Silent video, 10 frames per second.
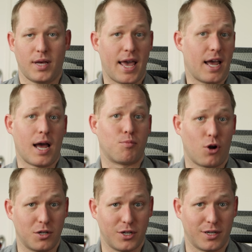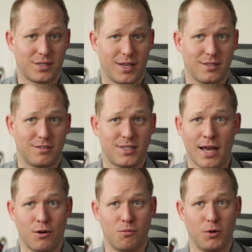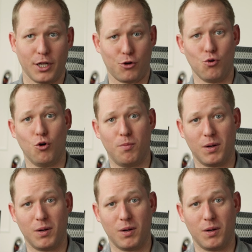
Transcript: AI projects that sound really cool